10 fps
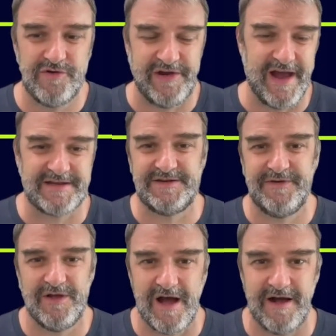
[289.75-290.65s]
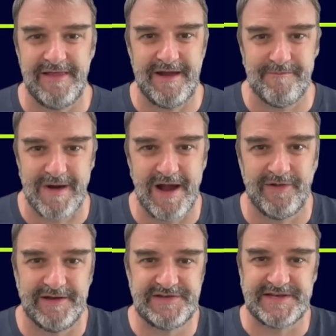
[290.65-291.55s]
Jacksonville on that
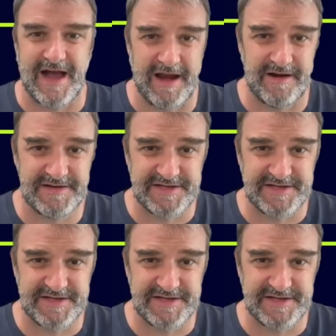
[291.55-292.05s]
mileage sign.